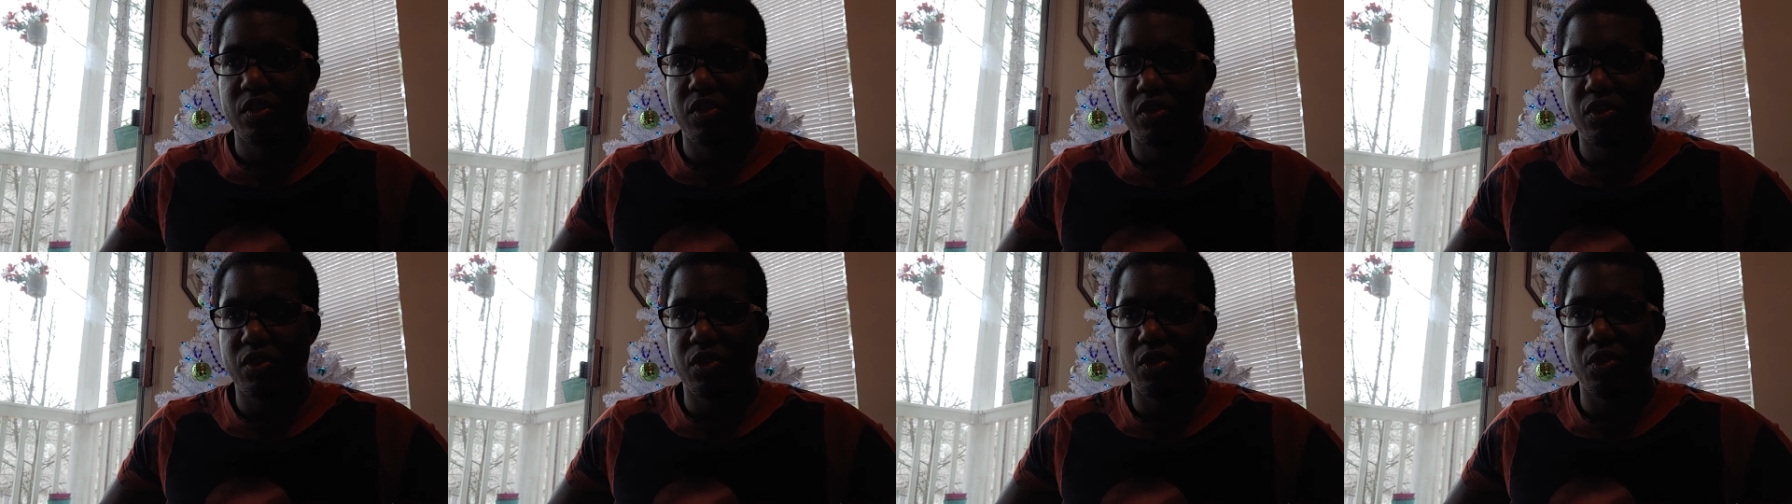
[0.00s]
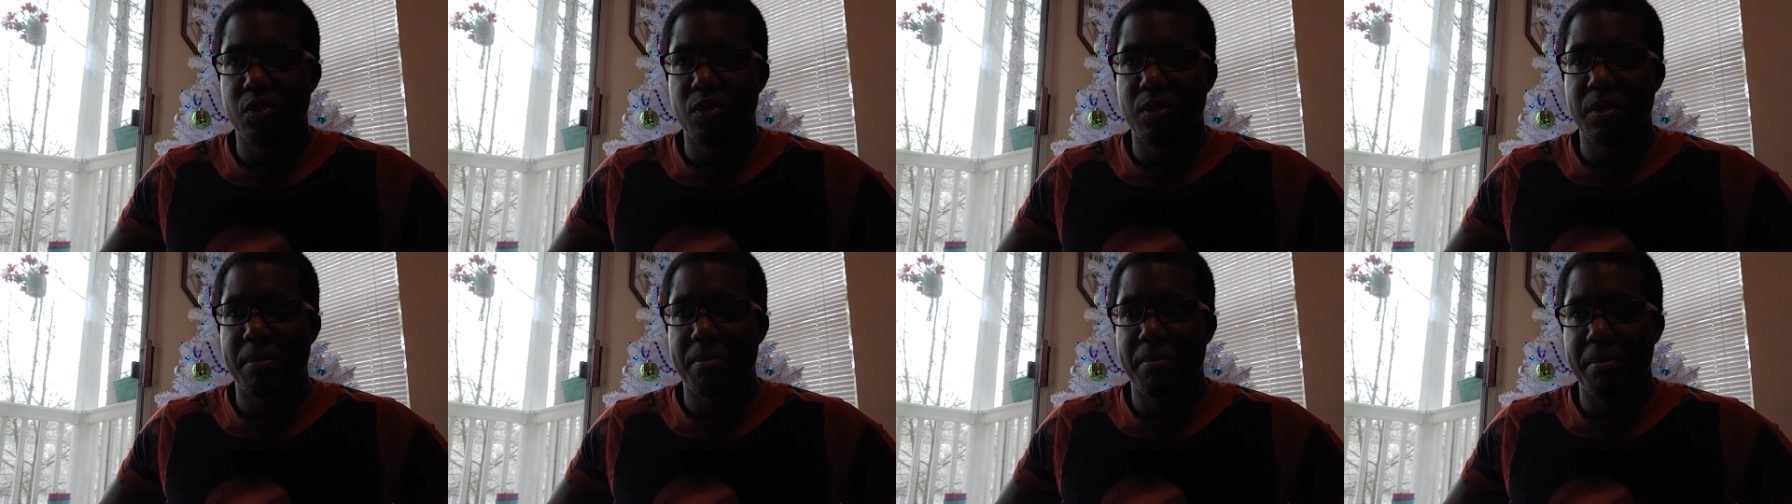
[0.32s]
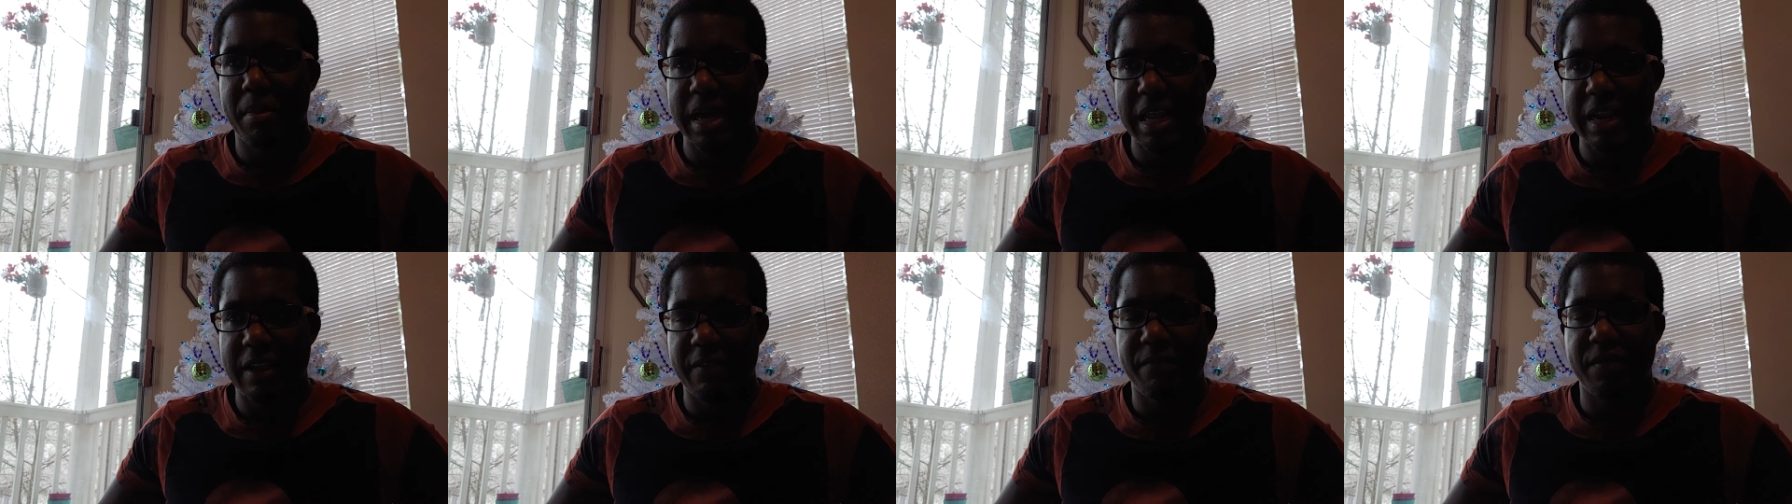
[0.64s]
to
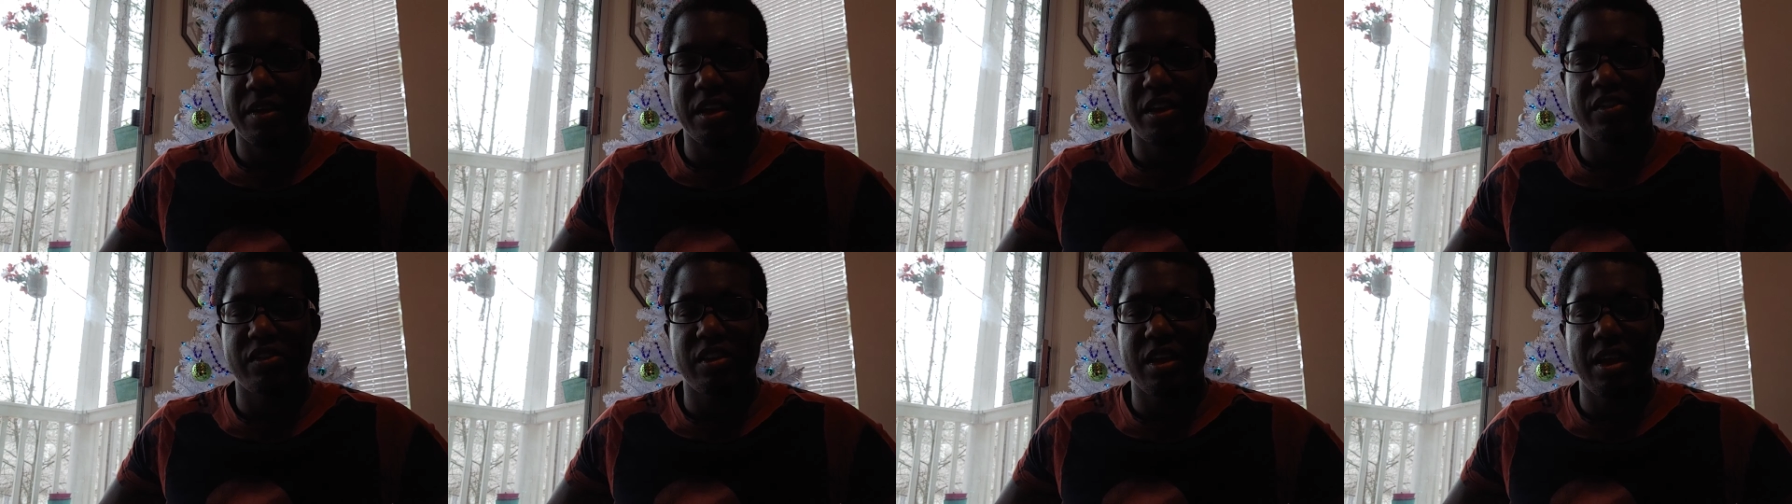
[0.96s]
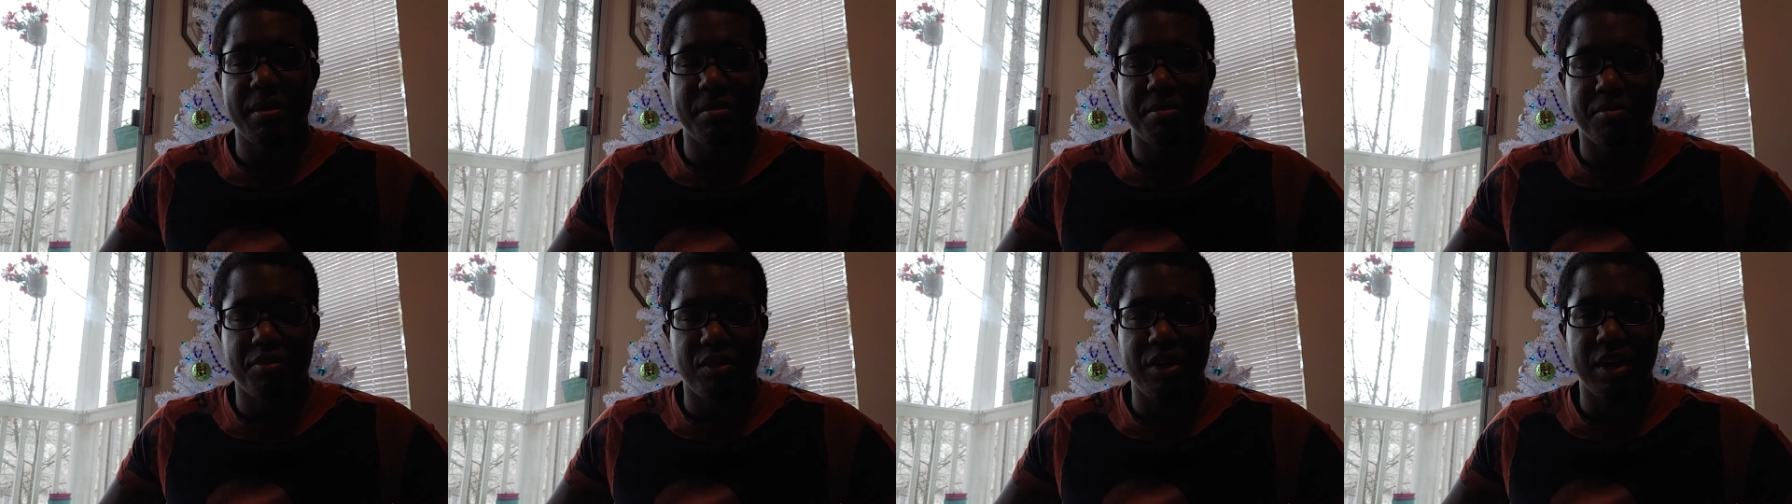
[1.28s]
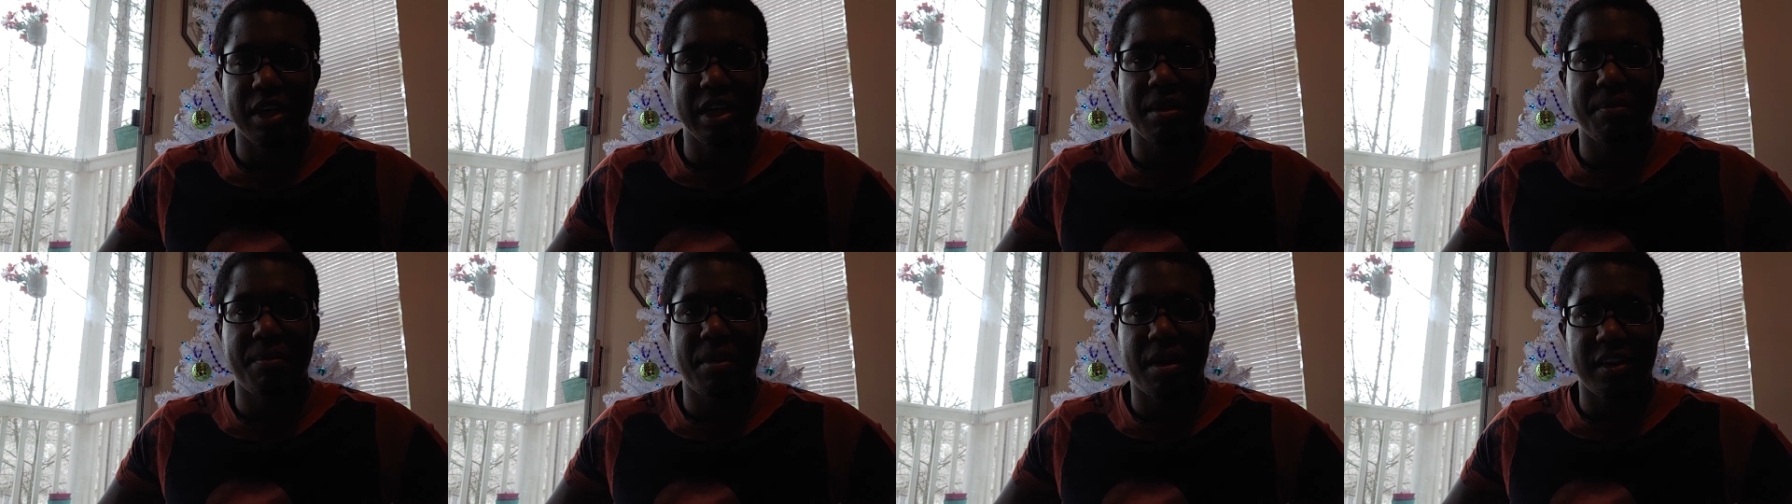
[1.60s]
manifest and
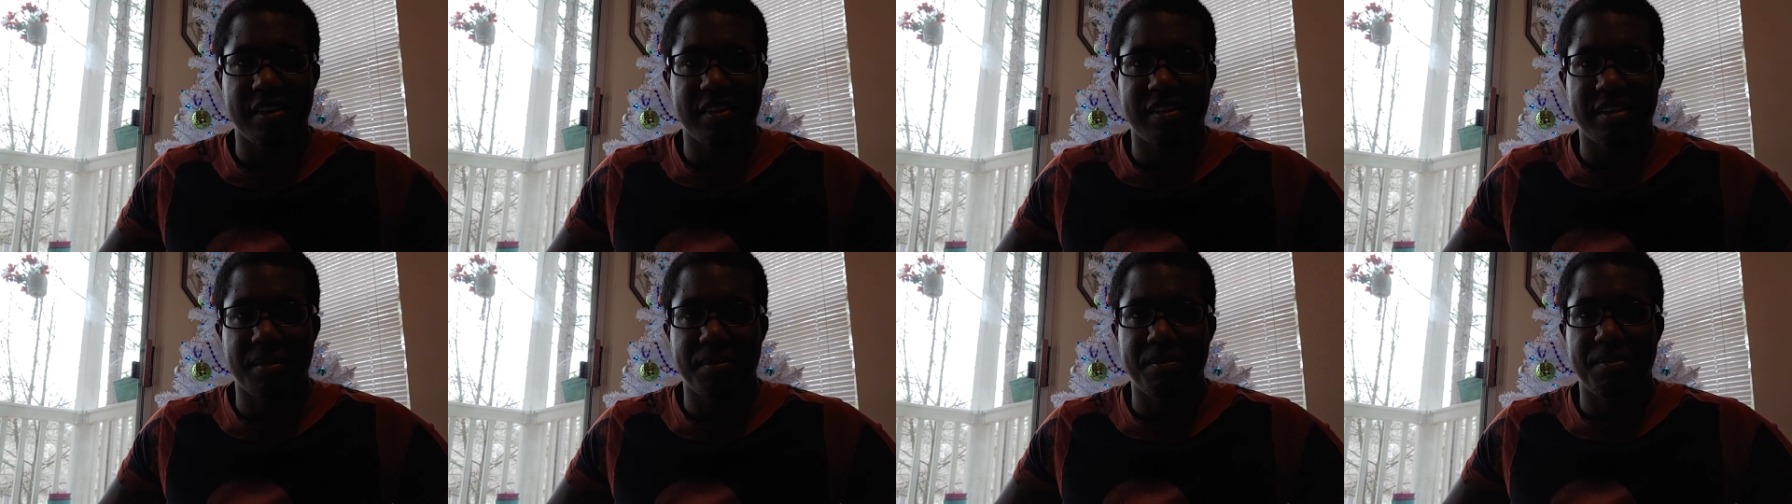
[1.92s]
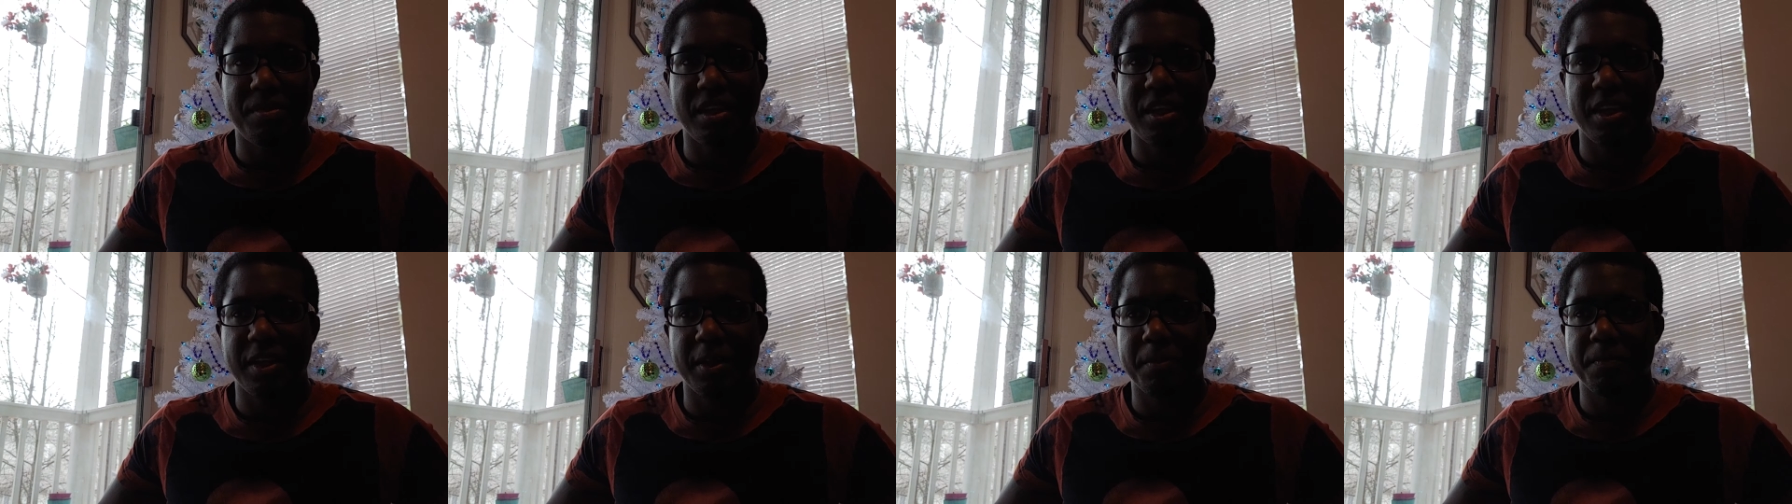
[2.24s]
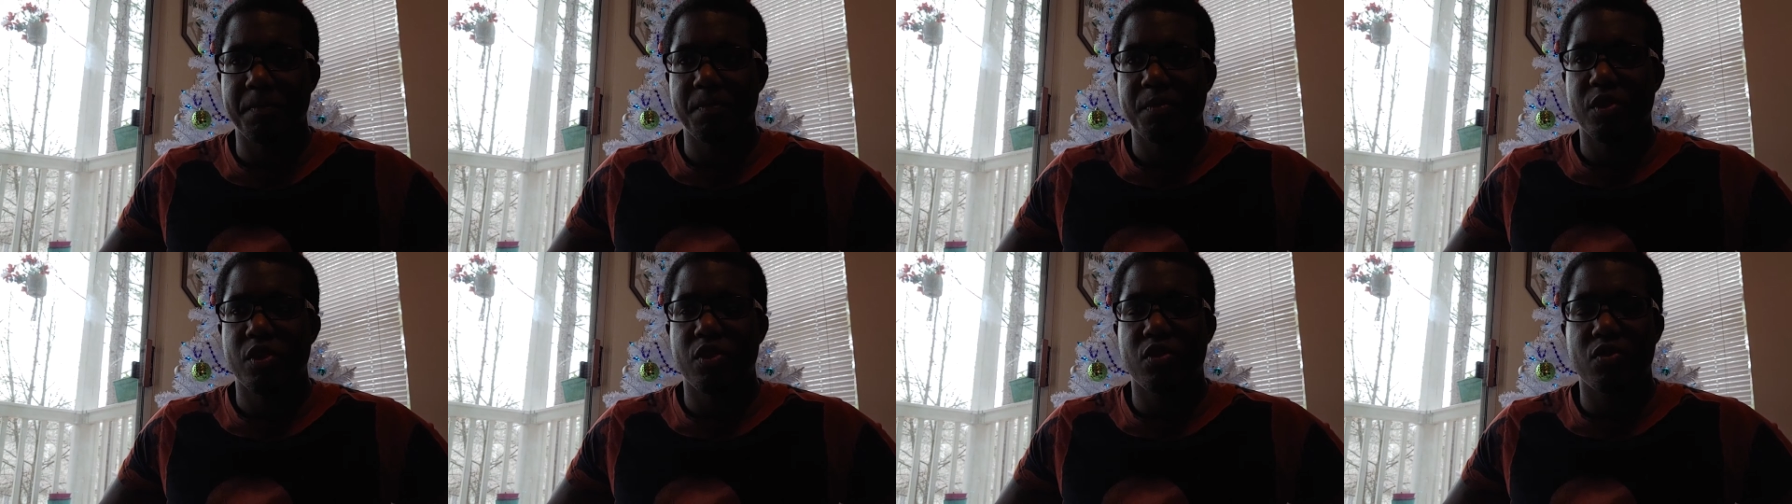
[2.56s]
bring about something